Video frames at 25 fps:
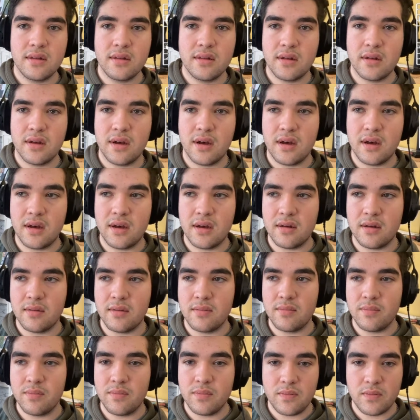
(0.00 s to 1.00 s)
uh,
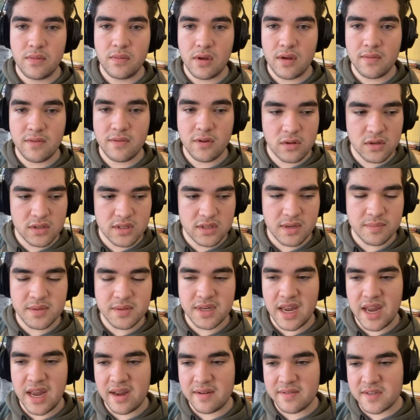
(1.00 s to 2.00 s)
of whole steps
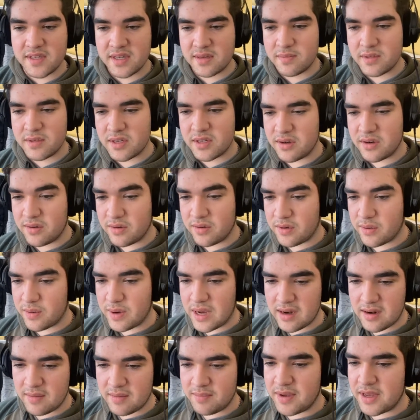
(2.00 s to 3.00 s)
and half steps to
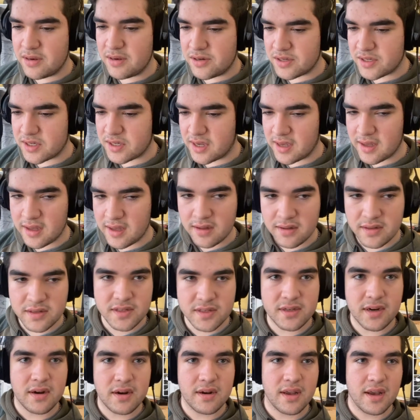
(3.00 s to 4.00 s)
create a major scale
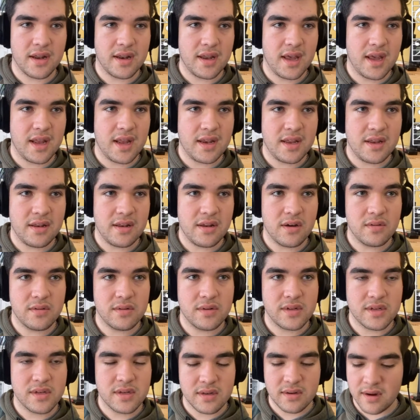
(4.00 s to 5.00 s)
starting on any
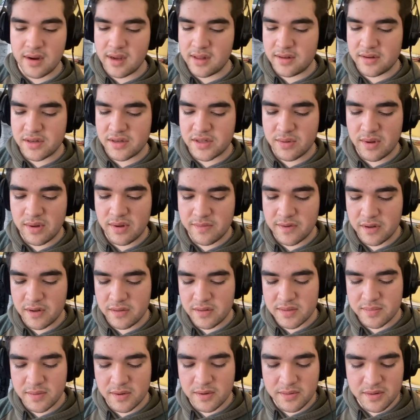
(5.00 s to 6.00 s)
note, right? There's 12
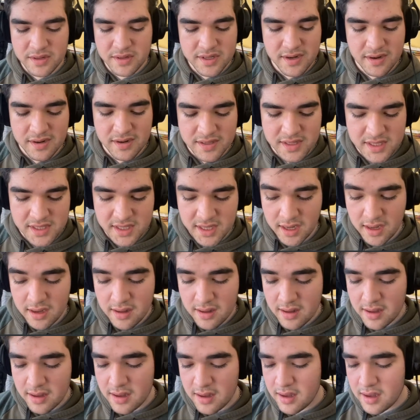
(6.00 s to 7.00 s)
notes, but we're going to start on C.
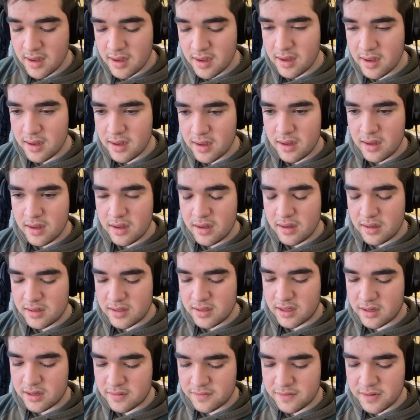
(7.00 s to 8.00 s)

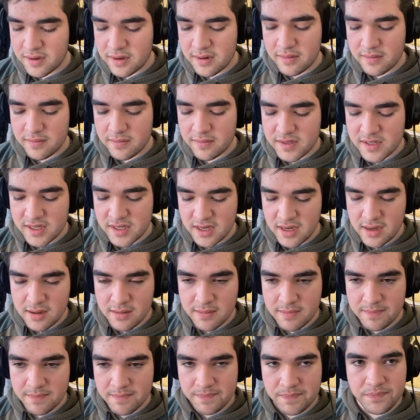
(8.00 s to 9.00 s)
So if we're C,
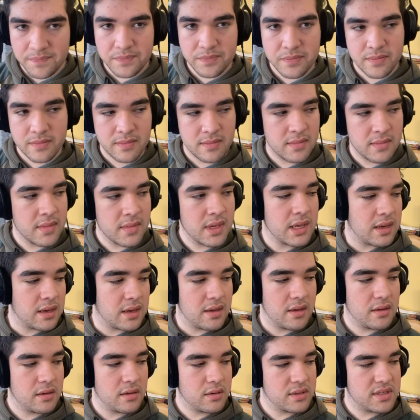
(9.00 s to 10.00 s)

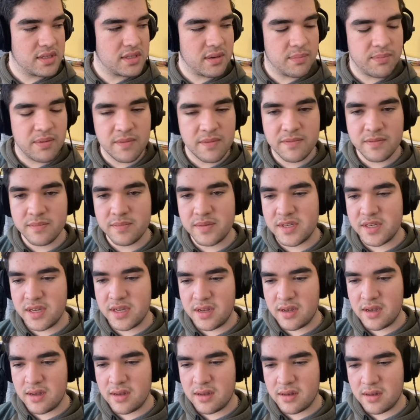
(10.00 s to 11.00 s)
whole step up from
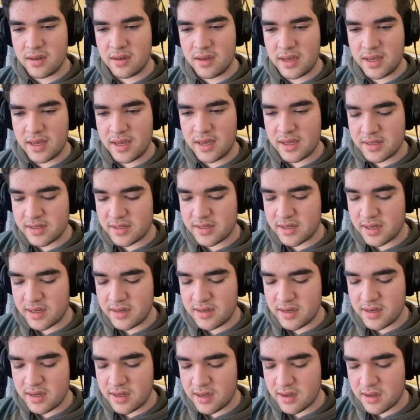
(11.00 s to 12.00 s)
C is a
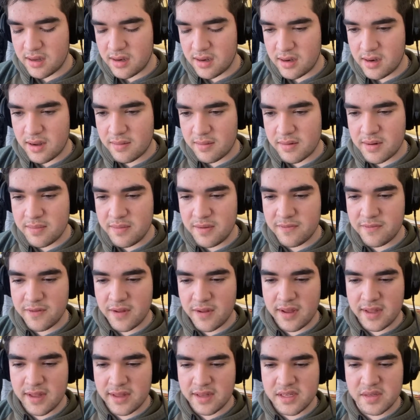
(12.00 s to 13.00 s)
D. Now we're going to be
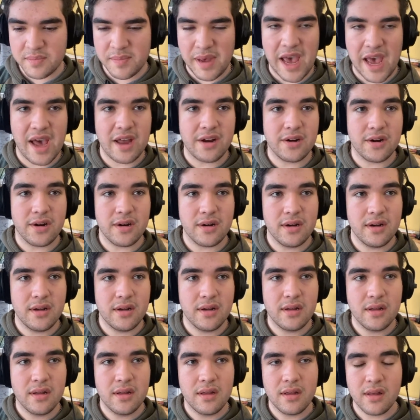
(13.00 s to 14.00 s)
following this pattern,
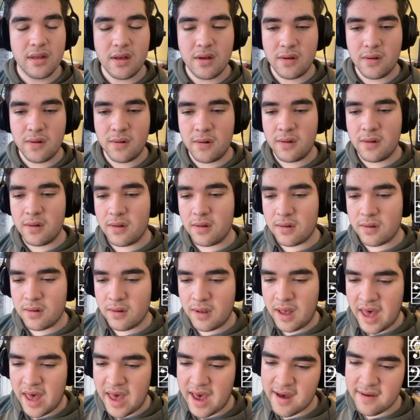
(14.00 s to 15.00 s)
whole, whole,
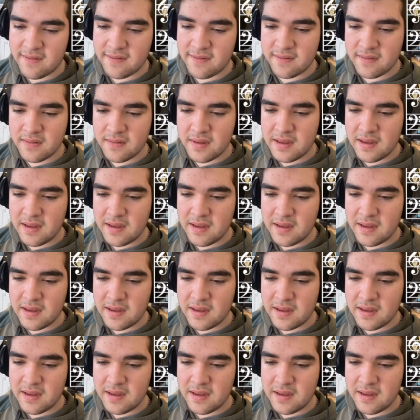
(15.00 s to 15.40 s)
half,